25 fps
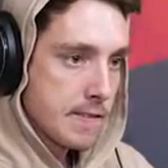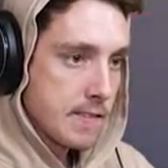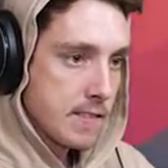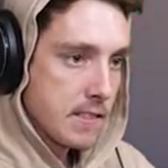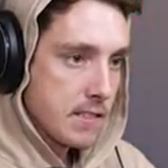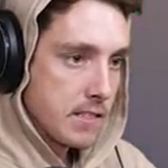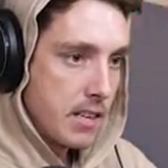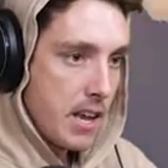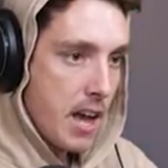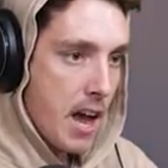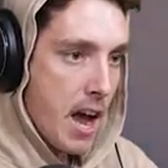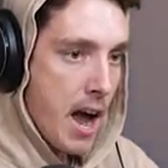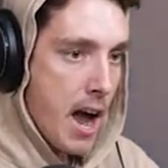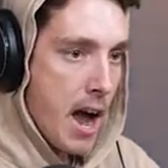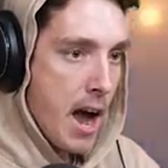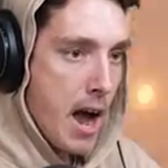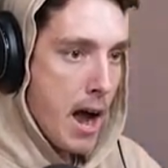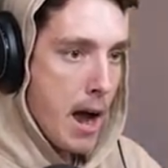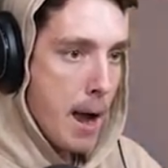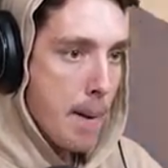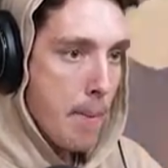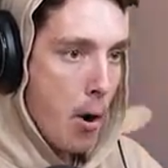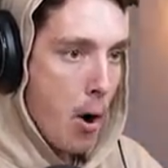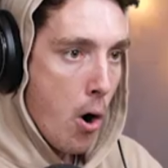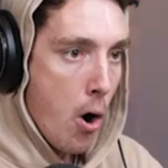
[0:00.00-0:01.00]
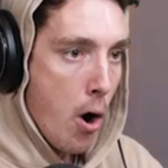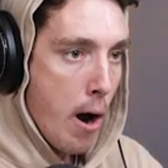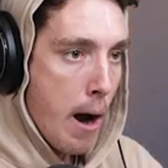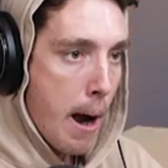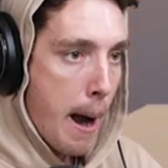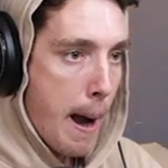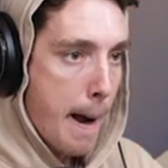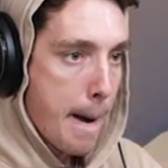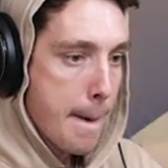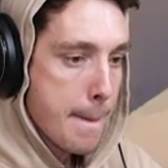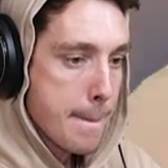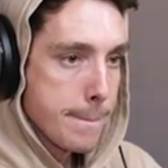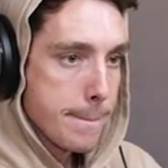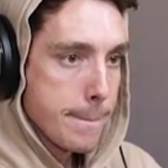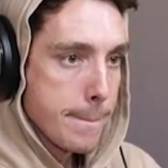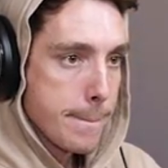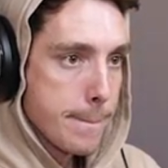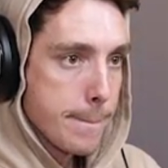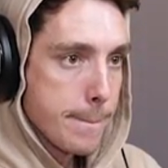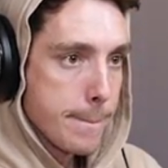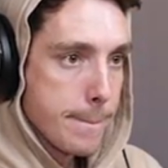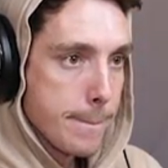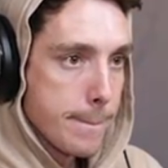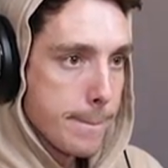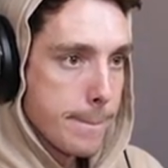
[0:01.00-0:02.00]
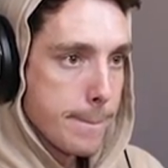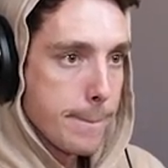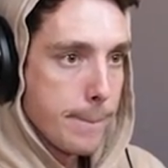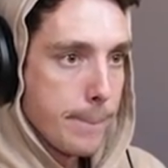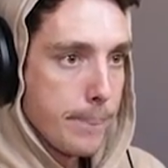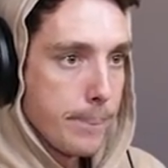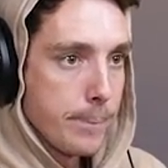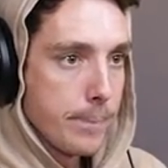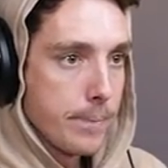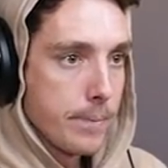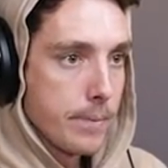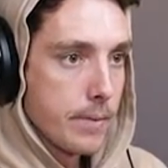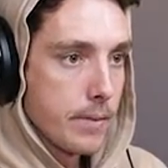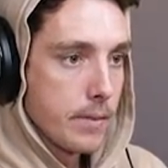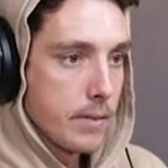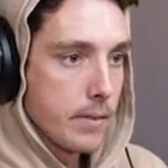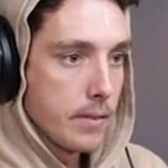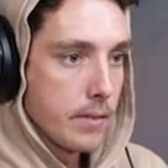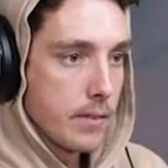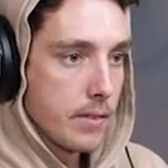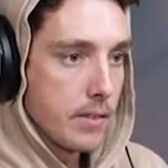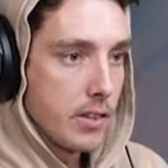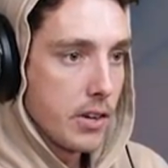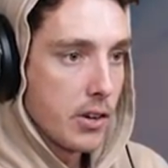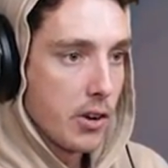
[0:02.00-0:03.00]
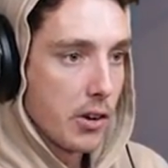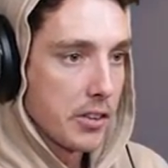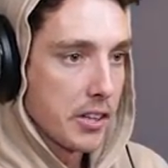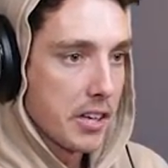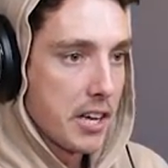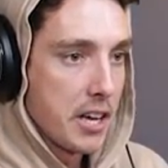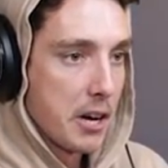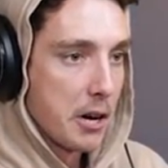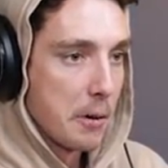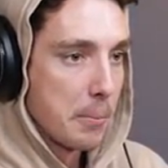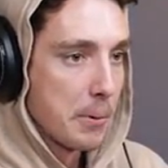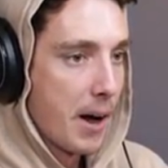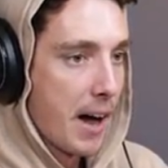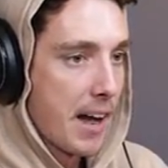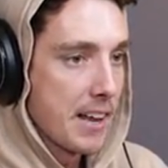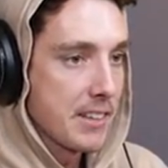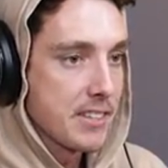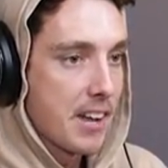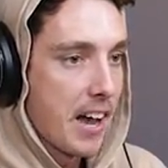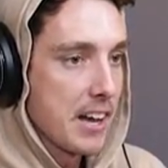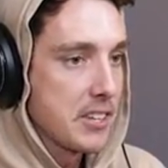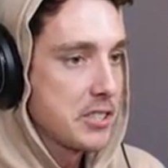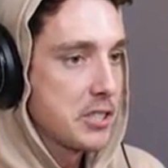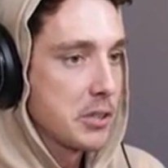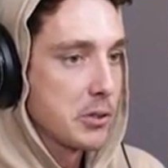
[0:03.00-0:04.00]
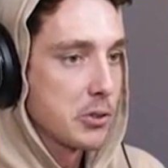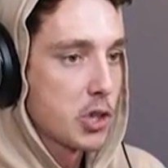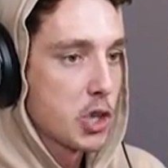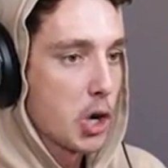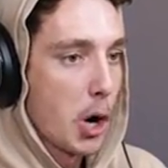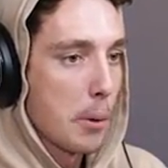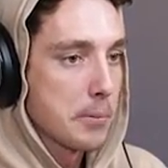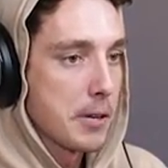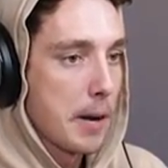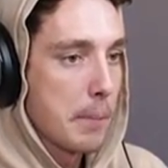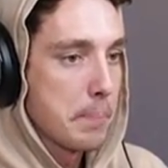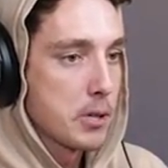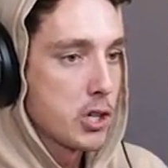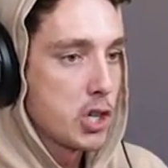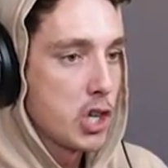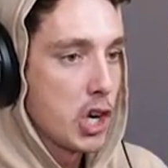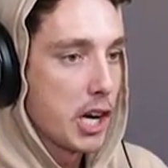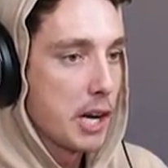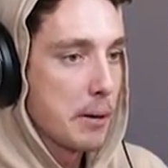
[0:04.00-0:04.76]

Yeah, boy. I got the kill, though. You got the kill, but I, I still chopped up a chicken,